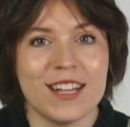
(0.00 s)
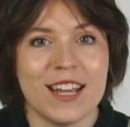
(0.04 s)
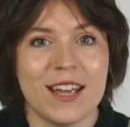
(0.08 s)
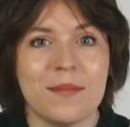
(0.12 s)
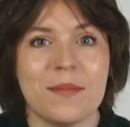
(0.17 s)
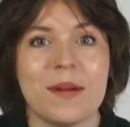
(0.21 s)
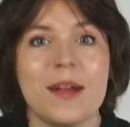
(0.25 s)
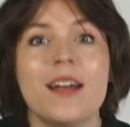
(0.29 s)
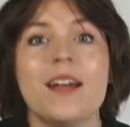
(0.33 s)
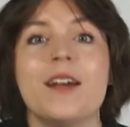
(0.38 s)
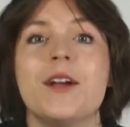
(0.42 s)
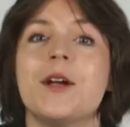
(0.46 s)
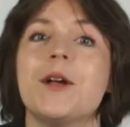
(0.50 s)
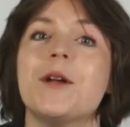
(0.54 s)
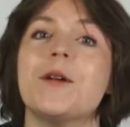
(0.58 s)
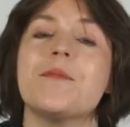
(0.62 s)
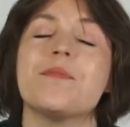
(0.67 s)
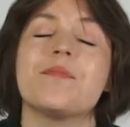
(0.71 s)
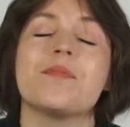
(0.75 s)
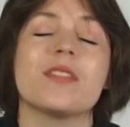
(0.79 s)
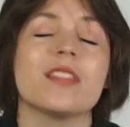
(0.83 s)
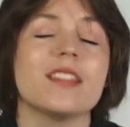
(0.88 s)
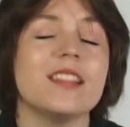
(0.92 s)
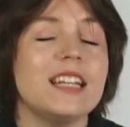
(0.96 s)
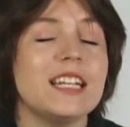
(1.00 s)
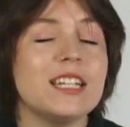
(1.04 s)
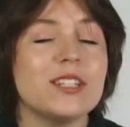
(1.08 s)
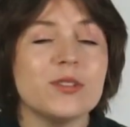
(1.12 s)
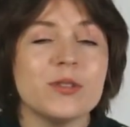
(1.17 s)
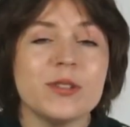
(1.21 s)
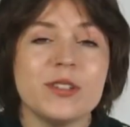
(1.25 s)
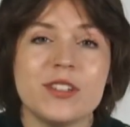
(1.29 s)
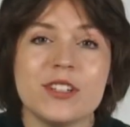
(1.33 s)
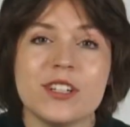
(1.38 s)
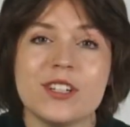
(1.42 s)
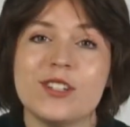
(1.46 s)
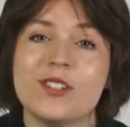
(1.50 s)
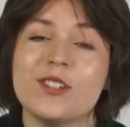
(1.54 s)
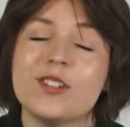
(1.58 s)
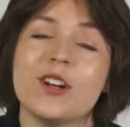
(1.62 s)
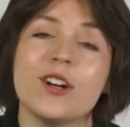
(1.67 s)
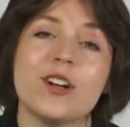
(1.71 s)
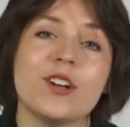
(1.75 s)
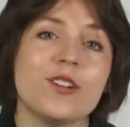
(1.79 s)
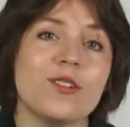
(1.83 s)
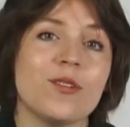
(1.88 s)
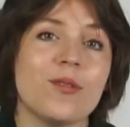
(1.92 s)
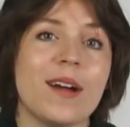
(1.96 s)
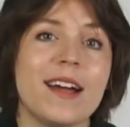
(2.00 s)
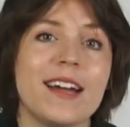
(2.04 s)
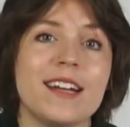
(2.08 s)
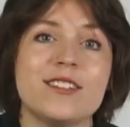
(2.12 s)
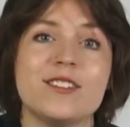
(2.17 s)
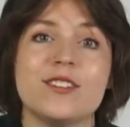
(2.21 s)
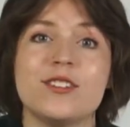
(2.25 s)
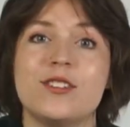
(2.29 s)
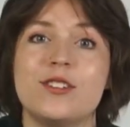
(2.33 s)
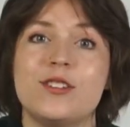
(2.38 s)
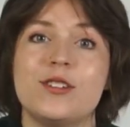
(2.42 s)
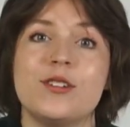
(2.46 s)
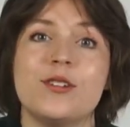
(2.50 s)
seam. These 3 stitches are great